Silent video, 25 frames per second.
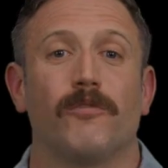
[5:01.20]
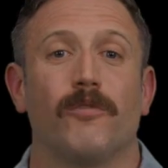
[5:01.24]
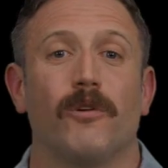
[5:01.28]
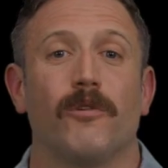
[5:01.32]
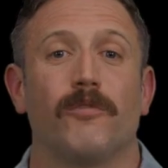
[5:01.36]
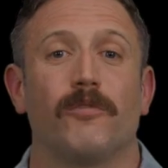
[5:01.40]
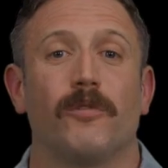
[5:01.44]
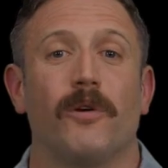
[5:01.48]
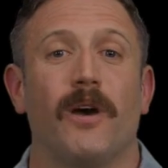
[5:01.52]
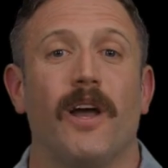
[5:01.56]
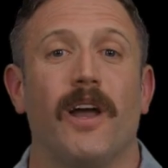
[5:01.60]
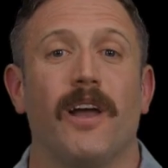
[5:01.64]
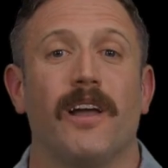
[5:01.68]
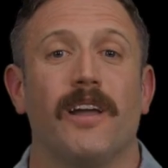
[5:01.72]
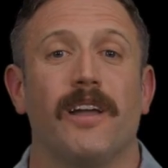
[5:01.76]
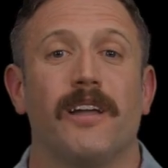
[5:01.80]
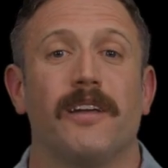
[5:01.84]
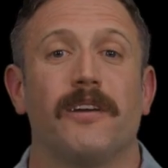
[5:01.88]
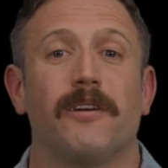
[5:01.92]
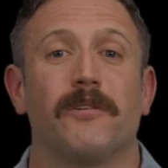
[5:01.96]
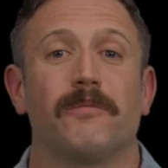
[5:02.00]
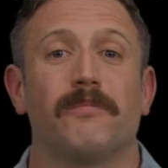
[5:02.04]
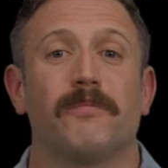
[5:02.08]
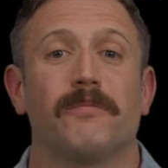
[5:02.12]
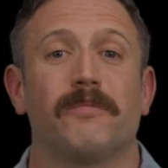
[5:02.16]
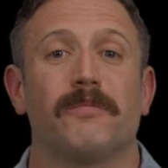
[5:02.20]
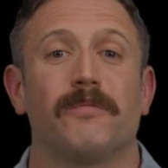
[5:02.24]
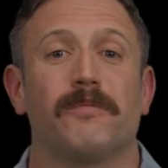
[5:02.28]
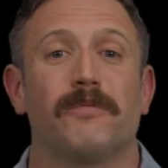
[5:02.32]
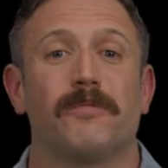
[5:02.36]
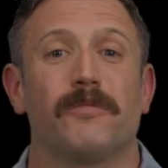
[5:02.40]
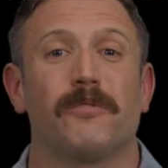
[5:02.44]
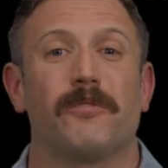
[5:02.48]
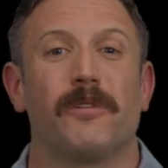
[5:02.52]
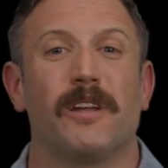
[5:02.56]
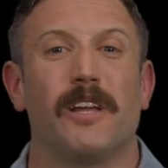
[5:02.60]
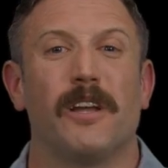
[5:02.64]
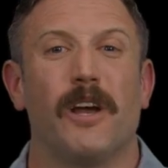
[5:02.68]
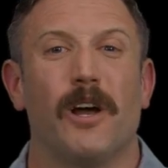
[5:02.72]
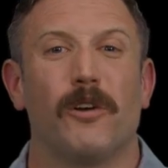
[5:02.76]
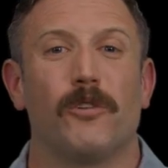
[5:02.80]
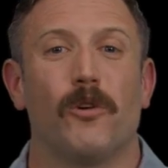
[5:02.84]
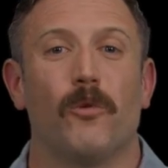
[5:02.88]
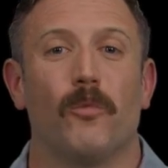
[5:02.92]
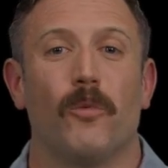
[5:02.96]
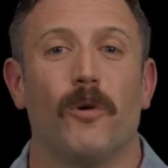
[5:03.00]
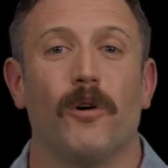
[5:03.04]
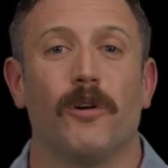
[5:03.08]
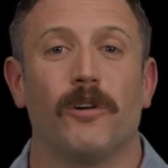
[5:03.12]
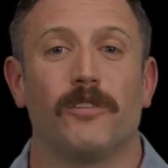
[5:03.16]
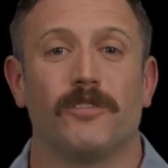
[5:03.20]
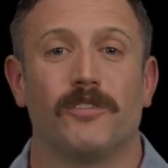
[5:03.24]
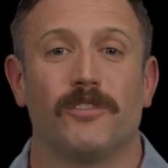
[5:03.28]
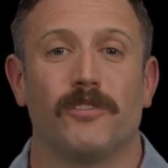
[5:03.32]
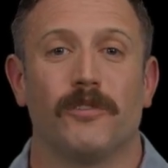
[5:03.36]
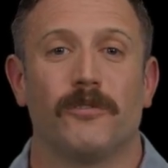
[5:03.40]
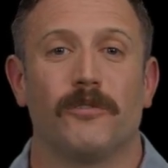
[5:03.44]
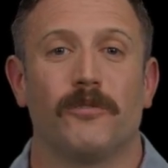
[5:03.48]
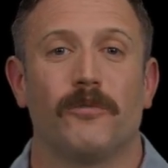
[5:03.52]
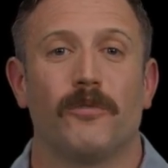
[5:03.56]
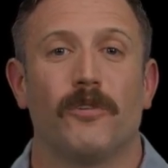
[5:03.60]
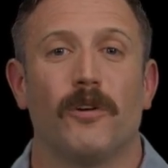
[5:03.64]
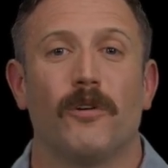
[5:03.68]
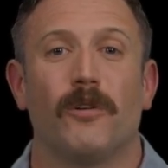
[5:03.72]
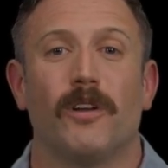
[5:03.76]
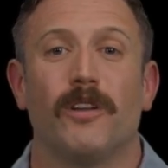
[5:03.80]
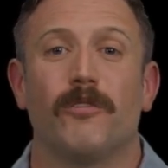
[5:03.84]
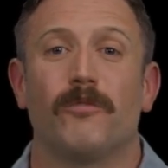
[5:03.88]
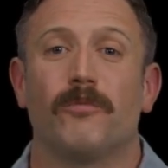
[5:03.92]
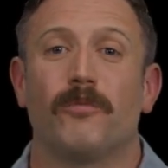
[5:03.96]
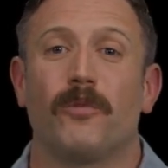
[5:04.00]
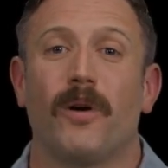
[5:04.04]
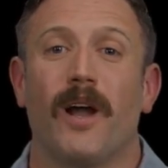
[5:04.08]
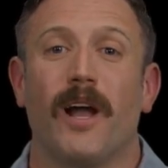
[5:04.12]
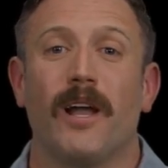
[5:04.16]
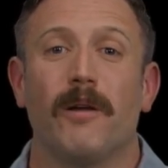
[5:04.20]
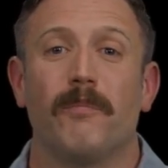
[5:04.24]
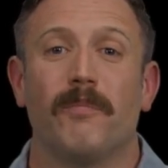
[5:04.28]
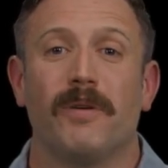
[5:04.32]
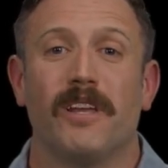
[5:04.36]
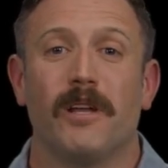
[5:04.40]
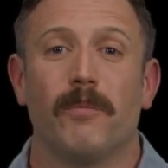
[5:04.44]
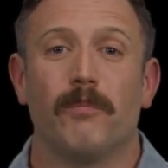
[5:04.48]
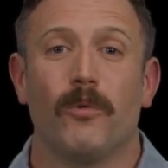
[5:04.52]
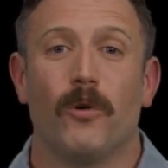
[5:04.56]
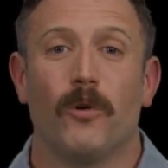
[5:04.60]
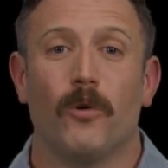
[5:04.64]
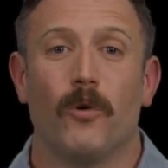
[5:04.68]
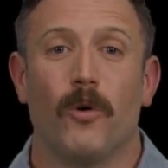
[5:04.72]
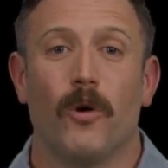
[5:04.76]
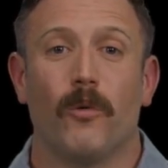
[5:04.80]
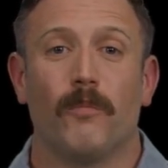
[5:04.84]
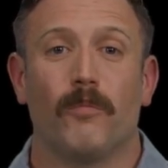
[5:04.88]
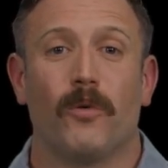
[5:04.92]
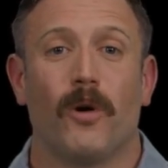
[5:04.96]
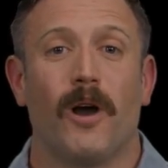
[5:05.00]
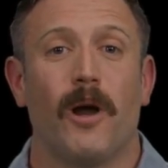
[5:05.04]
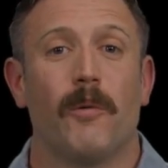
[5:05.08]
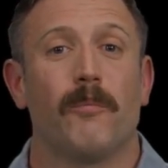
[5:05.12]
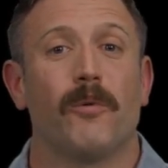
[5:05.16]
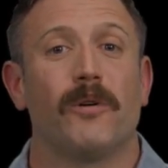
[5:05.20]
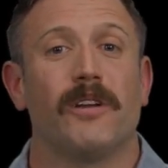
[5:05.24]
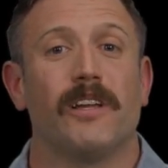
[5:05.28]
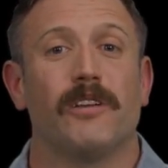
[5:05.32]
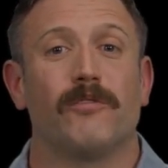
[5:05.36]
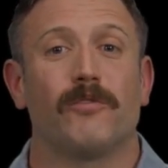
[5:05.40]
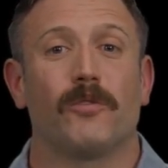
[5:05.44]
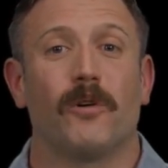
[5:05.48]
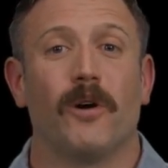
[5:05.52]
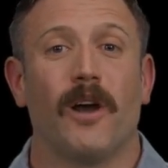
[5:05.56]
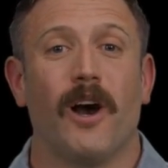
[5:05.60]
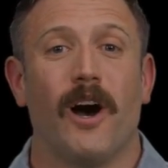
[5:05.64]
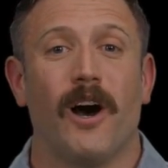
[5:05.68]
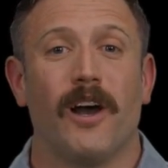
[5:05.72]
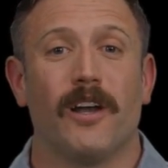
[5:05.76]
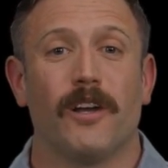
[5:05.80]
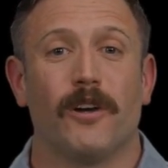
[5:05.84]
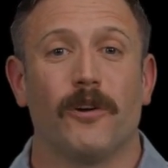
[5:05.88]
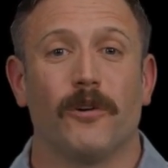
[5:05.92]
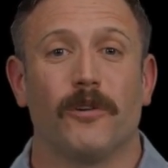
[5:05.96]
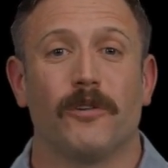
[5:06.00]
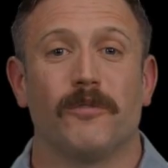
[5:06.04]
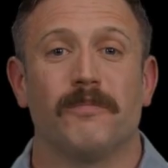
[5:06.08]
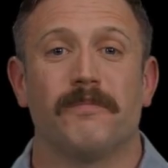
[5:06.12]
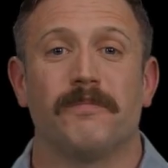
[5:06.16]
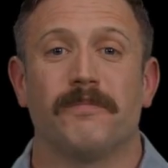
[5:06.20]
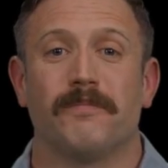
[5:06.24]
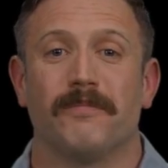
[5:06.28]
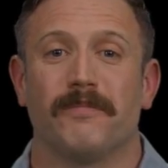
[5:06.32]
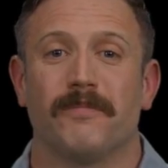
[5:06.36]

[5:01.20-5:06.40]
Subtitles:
for flying. In other words, you can fly people or property for hire.